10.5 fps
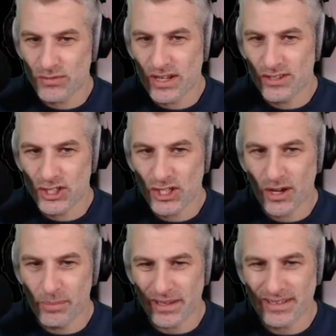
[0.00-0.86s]
around the
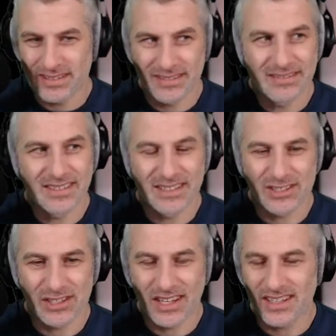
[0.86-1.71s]
shop
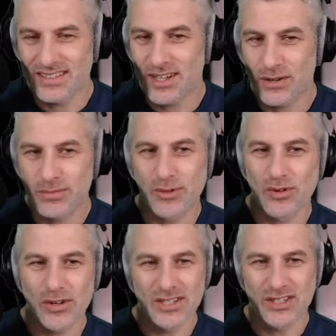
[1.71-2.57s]
as you get terrible
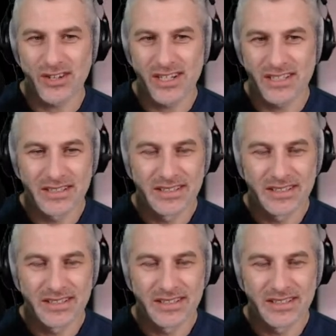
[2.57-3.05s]
groin strain.